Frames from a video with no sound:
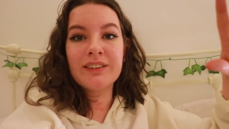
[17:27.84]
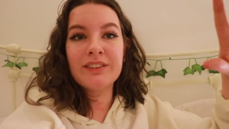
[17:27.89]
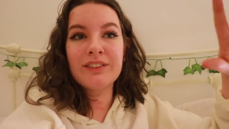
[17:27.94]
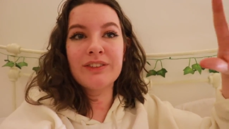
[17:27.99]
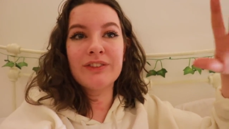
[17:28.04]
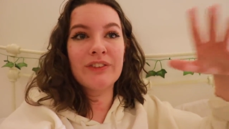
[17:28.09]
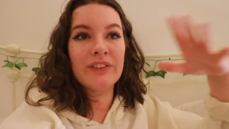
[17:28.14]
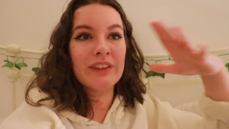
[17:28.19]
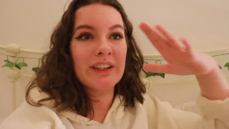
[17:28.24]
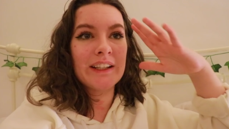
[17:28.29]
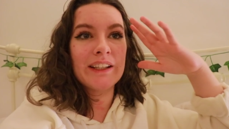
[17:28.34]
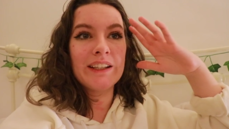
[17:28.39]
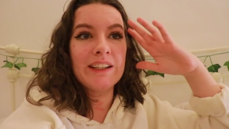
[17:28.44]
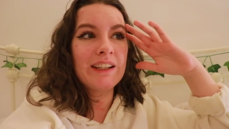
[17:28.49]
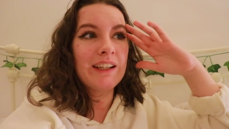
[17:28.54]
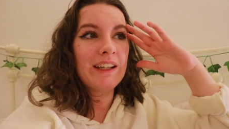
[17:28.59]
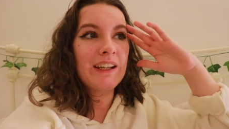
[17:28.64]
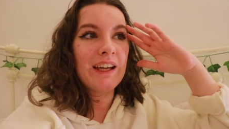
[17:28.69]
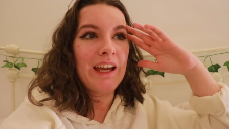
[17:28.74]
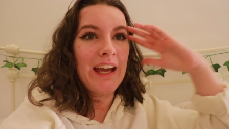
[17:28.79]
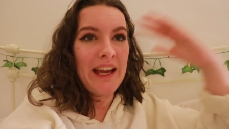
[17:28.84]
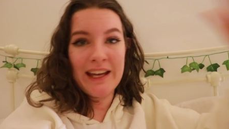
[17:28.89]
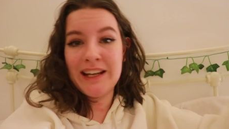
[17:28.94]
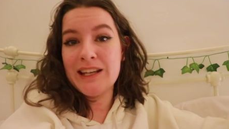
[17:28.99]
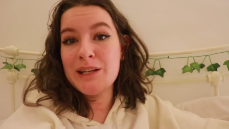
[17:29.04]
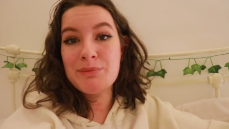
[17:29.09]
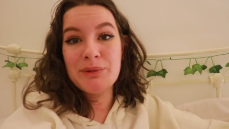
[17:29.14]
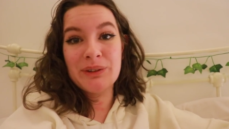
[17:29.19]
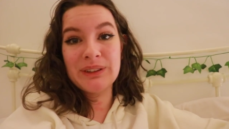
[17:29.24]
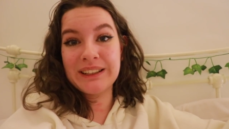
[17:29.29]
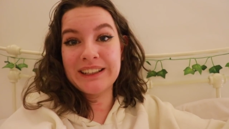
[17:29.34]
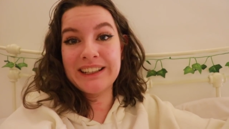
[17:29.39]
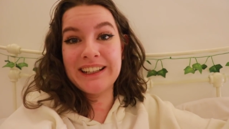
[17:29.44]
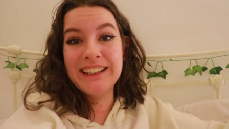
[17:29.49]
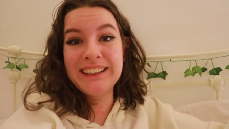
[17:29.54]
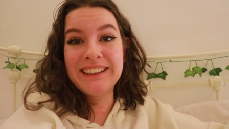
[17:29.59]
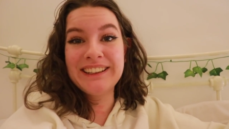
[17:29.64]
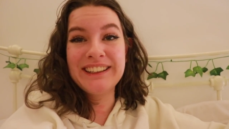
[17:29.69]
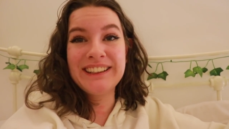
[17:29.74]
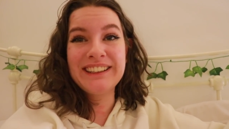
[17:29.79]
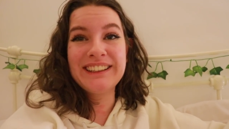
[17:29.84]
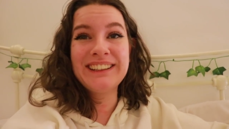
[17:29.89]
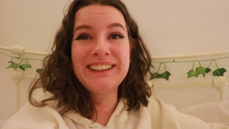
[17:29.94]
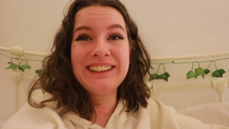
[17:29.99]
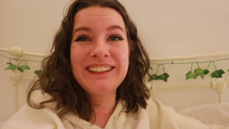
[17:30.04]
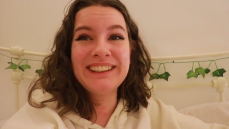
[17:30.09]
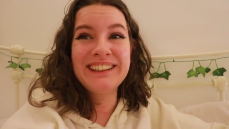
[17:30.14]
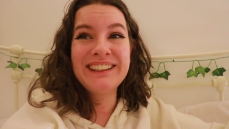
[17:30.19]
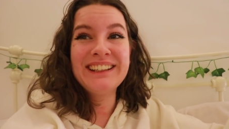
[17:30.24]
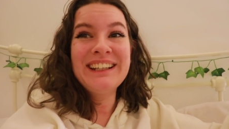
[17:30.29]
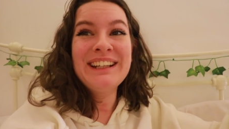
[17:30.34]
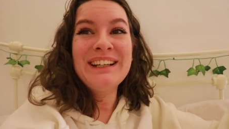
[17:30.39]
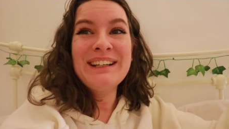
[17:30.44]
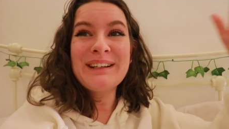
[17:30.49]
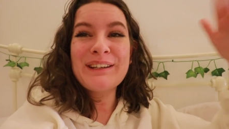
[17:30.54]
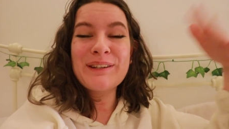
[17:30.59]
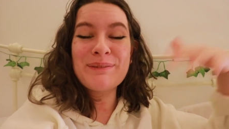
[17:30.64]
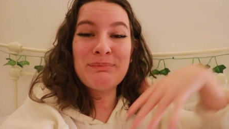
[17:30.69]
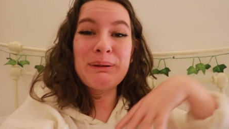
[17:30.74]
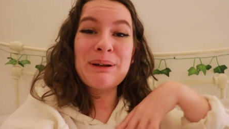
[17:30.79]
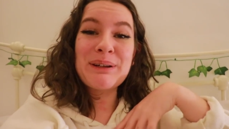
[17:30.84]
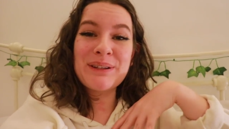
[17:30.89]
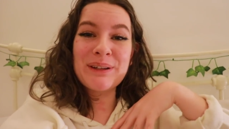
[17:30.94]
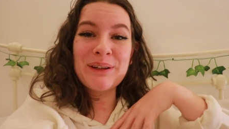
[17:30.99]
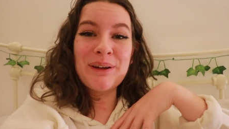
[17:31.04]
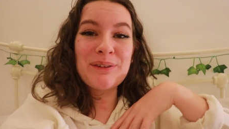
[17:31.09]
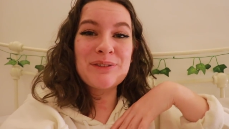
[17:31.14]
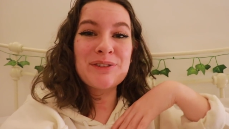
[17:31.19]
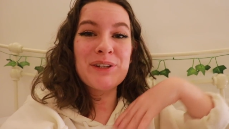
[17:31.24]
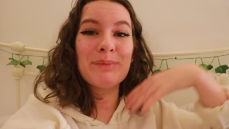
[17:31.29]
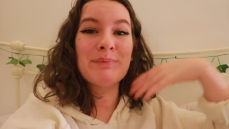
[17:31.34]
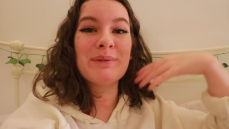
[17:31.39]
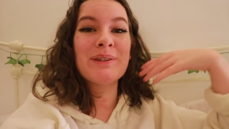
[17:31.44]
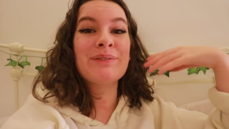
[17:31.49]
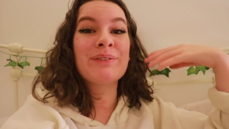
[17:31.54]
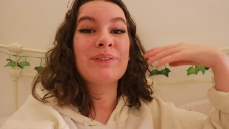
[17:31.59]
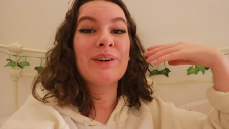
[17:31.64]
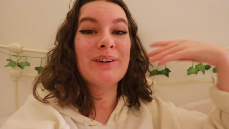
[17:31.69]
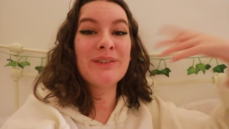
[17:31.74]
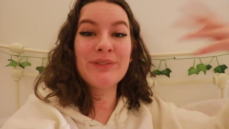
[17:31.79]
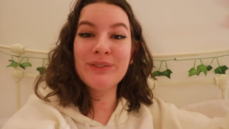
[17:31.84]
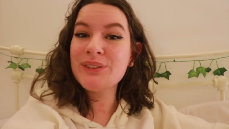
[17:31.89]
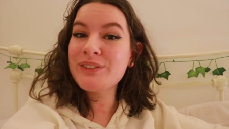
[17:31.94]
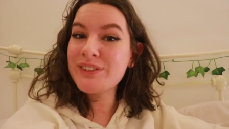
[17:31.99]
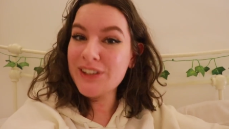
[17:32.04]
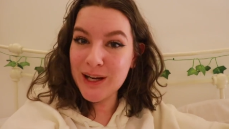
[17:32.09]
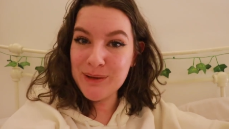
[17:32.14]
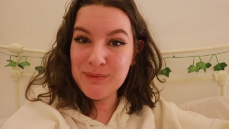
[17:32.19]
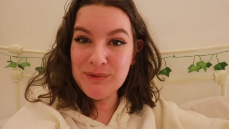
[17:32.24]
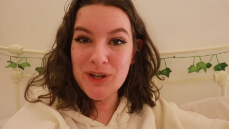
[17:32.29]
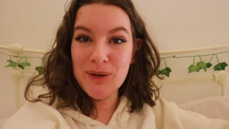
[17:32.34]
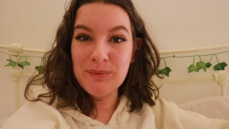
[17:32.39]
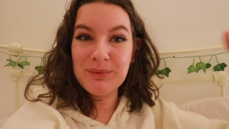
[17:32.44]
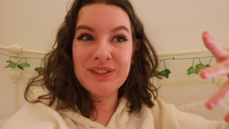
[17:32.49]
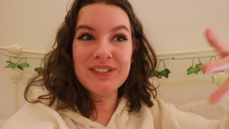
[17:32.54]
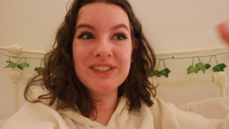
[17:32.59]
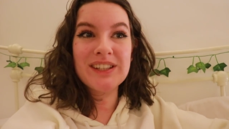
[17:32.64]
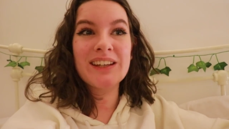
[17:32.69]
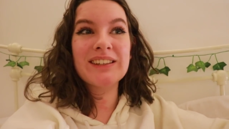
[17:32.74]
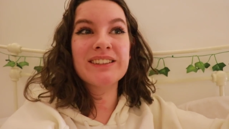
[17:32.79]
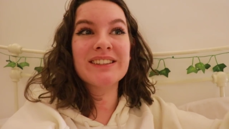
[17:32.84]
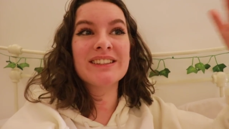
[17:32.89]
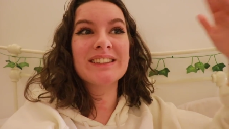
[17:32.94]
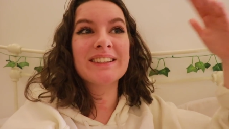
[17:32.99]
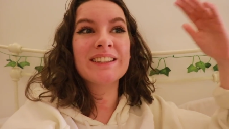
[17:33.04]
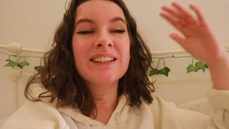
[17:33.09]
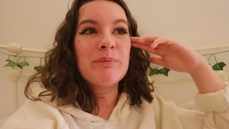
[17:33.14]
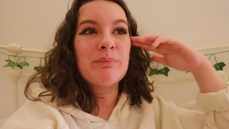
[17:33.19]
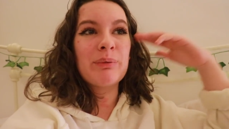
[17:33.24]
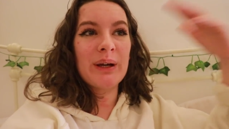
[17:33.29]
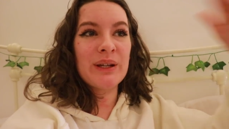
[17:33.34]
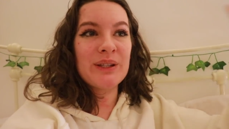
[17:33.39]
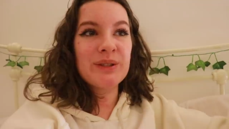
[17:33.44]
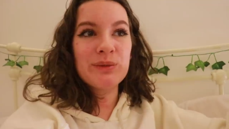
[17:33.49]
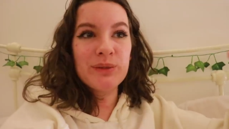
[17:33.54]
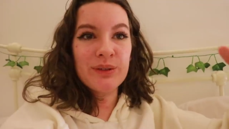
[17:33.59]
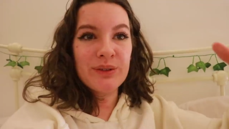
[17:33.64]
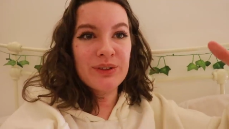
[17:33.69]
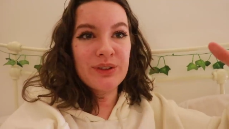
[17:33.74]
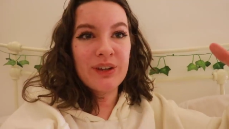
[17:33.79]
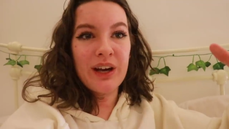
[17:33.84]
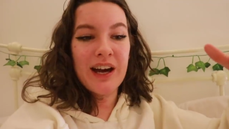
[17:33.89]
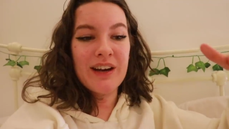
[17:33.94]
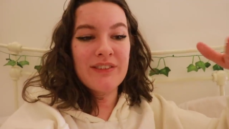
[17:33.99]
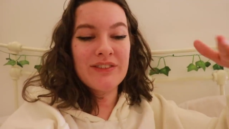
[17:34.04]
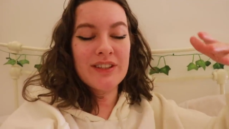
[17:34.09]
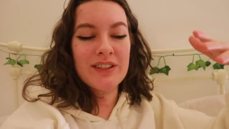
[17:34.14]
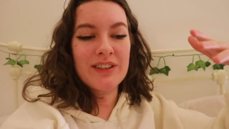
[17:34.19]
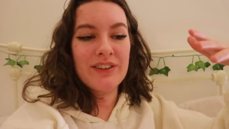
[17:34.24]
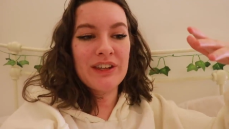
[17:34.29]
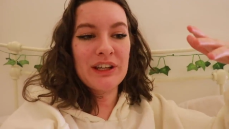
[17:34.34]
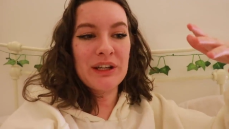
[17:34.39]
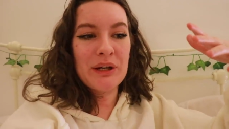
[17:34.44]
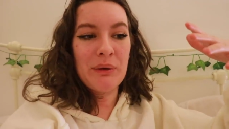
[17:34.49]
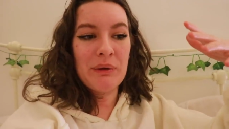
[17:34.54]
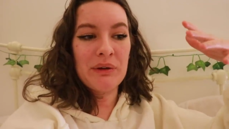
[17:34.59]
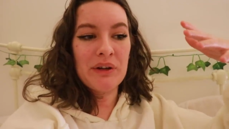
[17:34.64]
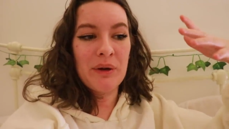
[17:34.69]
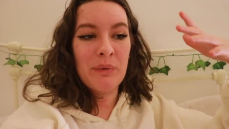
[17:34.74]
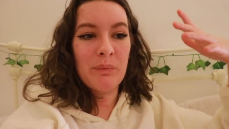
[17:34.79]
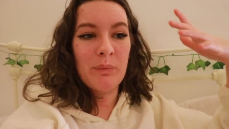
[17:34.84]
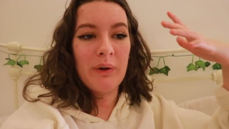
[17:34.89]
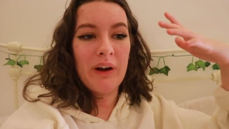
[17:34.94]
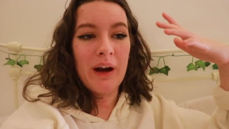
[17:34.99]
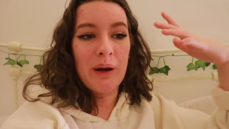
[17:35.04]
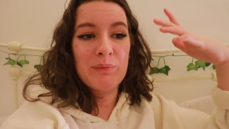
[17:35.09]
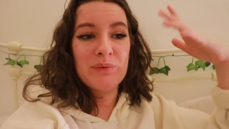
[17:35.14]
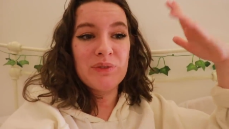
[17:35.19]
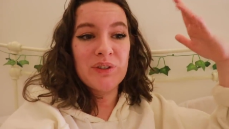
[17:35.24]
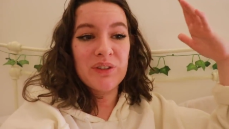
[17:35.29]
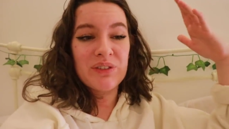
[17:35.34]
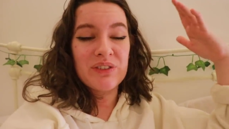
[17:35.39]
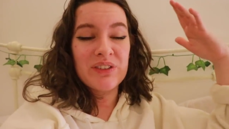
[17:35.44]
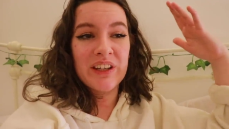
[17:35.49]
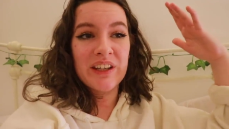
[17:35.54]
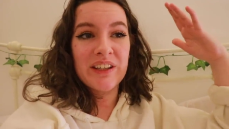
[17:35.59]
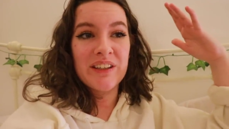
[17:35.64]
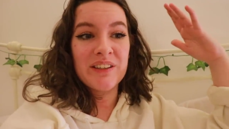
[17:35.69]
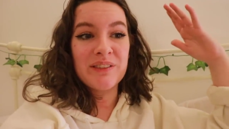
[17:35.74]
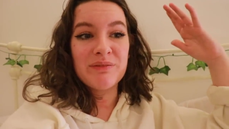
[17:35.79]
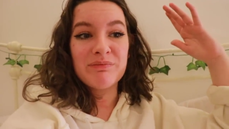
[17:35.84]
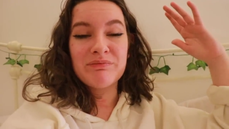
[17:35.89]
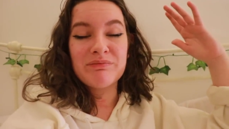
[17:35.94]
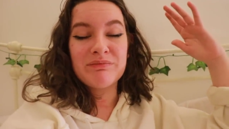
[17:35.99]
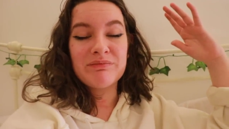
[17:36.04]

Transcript: for like anybody, especially on top of a full-time job as standard. But I do also have this thing going on where I'm just like,